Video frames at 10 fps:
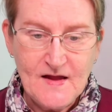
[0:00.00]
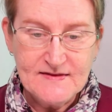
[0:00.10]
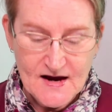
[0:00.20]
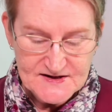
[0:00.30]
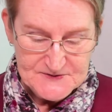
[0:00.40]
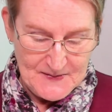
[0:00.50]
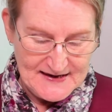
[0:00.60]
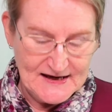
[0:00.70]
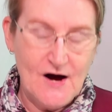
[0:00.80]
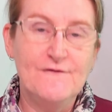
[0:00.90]
Now,
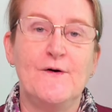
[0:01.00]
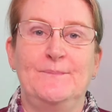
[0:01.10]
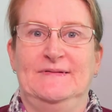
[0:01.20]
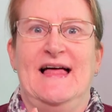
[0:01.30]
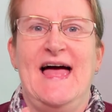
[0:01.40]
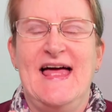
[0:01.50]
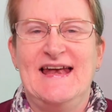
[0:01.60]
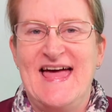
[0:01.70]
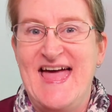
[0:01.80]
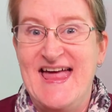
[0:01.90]
speaking of plan
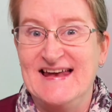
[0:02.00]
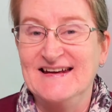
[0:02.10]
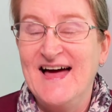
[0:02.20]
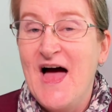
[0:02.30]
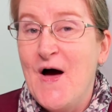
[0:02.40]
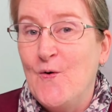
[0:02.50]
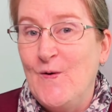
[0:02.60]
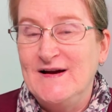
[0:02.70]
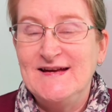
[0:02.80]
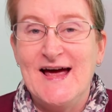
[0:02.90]
ahead,
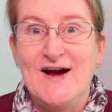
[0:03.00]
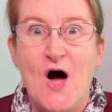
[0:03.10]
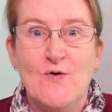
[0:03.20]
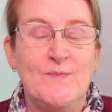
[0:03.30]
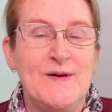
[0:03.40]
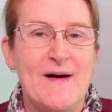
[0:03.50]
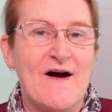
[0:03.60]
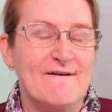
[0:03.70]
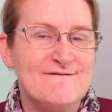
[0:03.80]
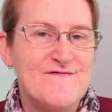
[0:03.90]
Wendy and I will be
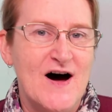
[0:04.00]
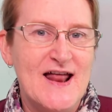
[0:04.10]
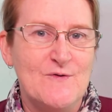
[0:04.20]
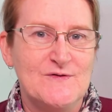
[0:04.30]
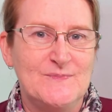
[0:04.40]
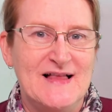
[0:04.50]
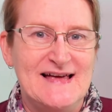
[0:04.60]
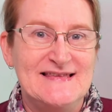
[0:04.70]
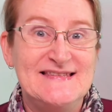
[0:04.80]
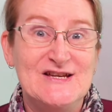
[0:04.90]
back on Friday with
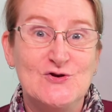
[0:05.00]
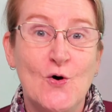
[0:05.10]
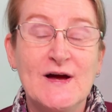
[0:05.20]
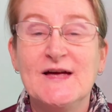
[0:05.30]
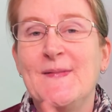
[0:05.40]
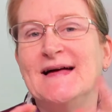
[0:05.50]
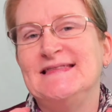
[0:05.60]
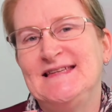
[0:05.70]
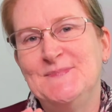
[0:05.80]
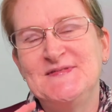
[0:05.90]
Plan C, talking
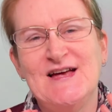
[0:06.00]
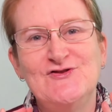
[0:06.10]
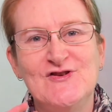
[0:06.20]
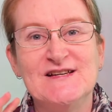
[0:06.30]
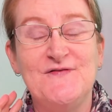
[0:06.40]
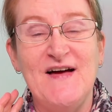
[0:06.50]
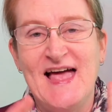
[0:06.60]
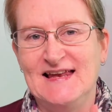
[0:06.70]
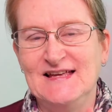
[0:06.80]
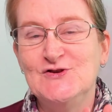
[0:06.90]
about tips and tricks for
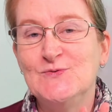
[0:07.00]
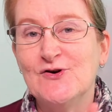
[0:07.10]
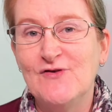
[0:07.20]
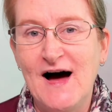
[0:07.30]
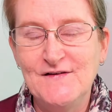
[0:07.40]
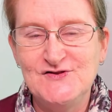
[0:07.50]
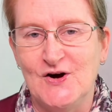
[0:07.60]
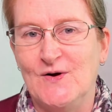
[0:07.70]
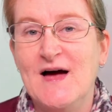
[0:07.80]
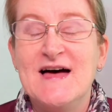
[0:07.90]
heading to a craft
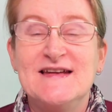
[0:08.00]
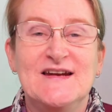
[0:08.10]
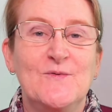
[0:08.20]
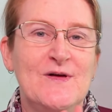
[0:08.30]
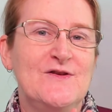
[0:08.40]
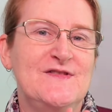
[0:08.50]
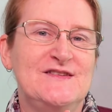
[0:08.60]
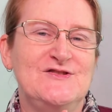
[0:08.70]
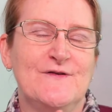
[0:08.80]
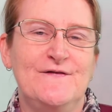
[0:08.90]
show. Now, whether this
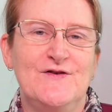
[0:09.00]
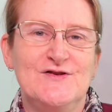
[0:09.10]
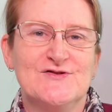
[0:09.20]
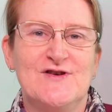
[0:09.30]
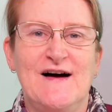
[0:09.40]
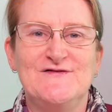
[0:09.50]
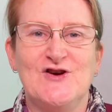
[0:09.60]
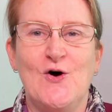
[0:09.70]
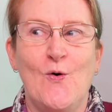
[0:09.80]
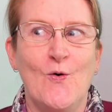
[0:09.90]
is your first craft
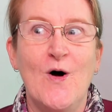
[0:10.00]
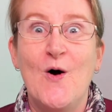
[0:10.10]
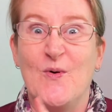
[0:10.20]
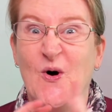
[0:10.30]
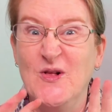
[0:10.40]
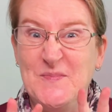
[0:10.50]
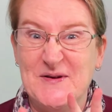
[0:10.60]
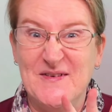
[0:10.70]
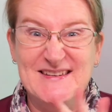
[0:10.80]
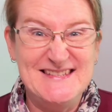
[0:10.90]
show or we're all a
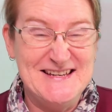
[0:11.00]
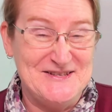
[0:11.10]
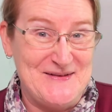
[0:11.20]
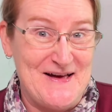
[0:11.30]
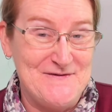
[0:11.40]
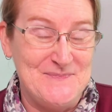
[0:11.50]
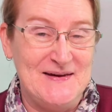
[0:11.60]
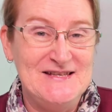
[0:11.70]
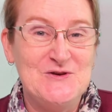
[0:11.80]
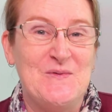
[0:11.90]
bit rusty because we haven't
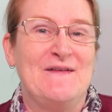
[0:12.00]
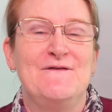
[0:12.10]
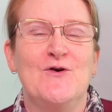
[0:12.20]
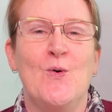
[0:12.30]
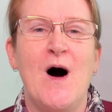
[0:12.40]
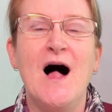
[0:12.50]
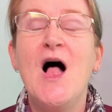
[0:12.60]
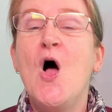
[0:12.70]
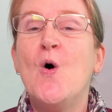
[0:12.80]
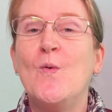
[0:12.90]
been to one for a while,
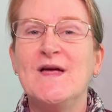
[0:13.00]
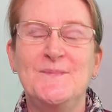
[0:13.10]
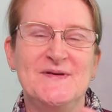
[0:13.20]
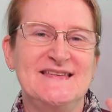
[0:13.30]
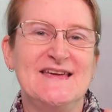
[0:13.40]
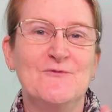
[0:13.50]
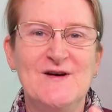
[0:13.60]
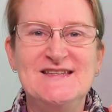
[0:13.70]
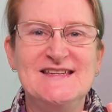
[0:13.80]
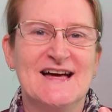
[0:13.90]
we are busy
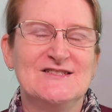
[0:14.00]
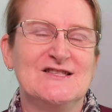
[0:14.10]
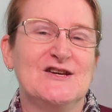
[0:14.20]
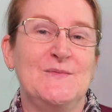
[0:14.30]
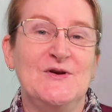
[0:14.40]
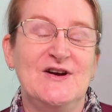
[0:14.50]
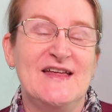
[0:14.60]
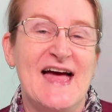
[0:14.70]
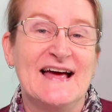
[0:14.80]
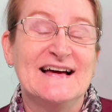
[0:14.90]
reaching out to the
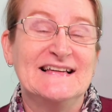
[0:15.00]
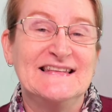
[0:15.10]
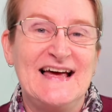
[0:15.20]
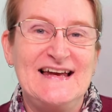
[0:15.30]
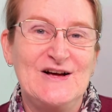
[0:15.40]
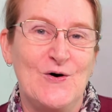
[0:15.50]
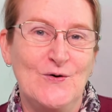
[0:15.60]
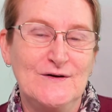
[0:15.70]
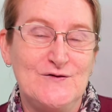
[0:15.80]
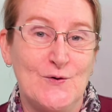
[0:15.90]
community and collating
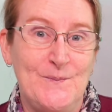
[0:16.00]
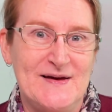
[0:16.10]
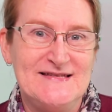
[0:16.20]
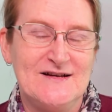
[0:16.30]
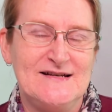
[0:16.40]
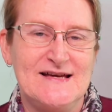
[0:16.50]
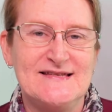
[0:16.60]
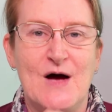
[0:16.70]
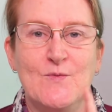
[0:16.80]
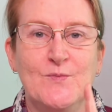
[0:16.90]
all of your best
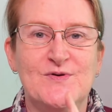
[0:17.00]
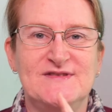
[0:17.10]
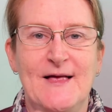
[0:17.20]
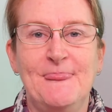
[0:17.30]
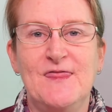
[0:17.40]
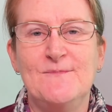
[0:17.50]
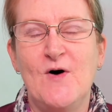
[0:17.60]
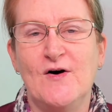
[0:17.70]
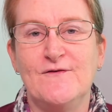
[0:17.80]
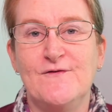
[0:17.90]
ideas, and we'll present
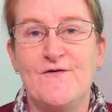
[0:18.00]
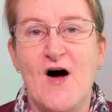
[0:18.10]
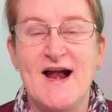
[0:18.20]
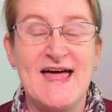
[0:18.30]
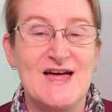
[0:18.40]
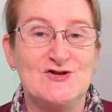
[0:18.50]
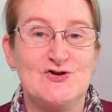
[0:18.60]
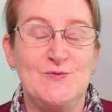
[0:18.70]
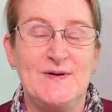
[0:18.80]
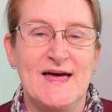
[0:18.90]
them on Friday at
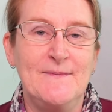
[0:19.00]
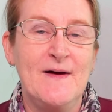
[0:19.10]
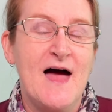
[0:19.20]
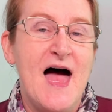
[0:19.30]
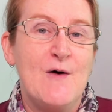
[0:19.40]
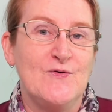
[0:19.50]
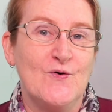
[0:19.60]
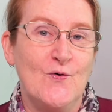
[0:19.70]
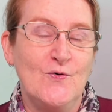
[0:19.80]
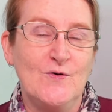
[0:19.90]
2 p.m. with
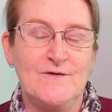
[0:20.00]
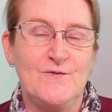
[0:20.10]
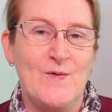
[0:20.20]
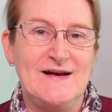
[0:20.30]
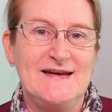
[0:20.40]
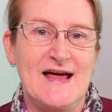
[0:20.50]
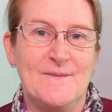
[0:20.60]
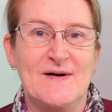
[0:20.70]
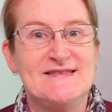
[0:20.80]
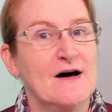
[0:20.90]
all of Wendy
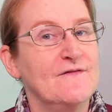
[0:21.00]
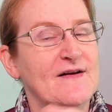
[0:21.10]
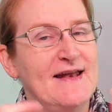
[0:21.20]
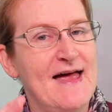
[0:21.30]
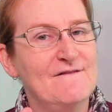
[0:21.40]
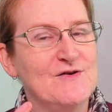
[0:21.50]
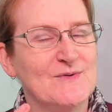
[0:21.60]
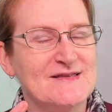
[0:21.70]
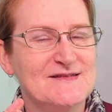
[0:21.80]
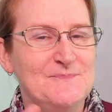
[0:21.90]
and myself and
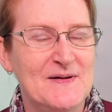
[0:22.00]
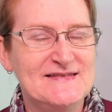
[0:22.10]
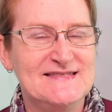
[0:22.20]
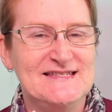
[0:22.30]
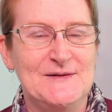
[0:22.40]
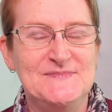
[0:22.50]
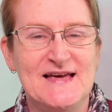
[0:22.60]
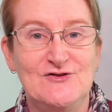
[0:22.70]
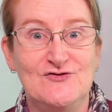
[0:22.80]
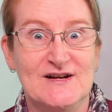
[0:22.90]
everyone's best tips
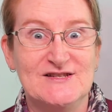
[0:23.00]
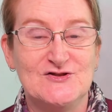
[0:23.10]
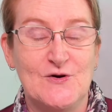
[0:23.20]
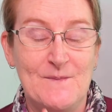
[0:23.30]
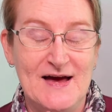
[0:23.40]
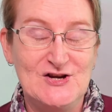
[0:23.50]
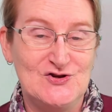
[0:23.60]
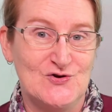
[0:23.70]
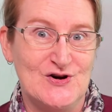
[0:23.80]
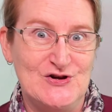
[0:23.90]
and tricks. So make
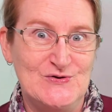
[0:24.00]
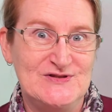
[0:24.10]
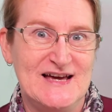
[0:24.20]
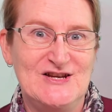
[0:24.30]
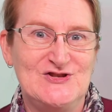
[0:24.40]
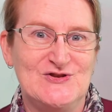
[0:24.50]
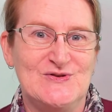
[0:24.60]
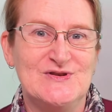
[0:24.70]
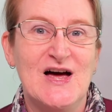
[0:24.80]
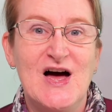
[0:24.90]
sure you stay
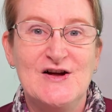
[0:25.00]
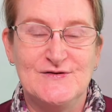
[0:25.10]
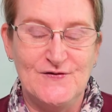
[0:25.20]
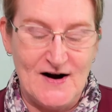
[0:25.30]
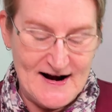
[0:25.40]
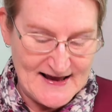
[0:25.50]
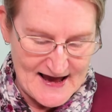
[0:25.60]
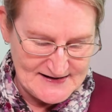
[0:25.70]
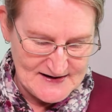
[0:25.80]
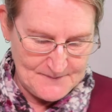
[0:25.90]
tuned to Friday to
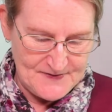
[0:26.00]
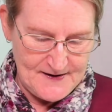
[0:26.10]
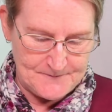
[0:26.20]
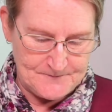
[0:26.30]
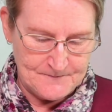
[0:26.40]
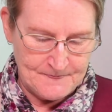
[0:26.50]
catch up then.